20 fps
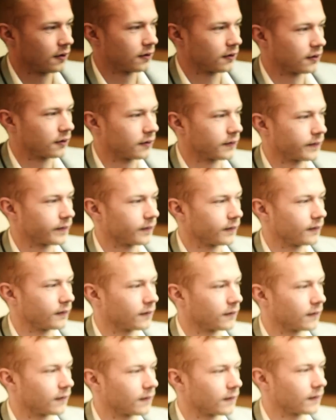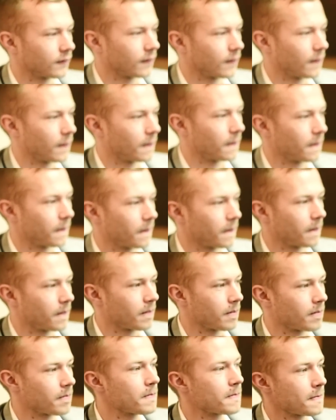when we put the grafts back,
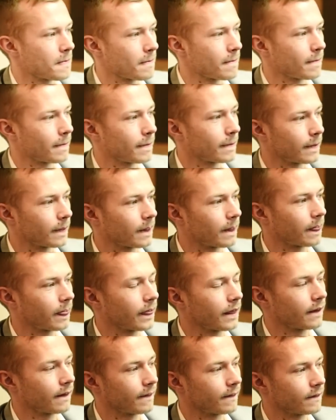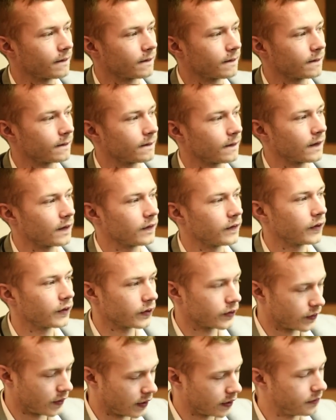what time you're coming back tomorrow,
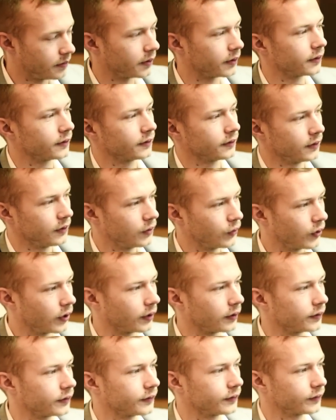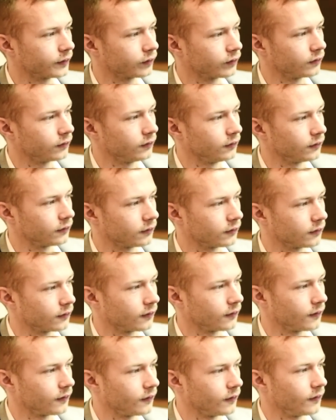why you should come,
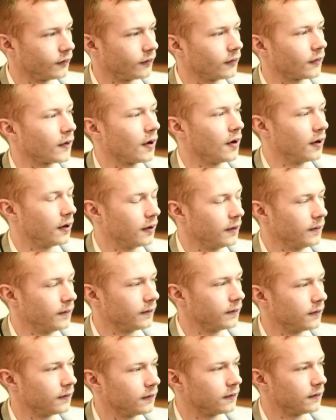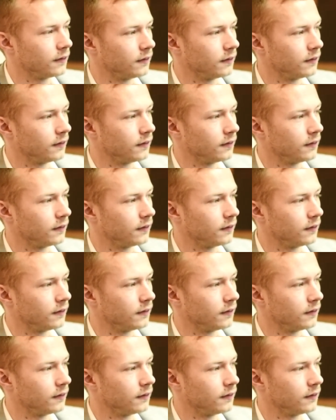any question you might have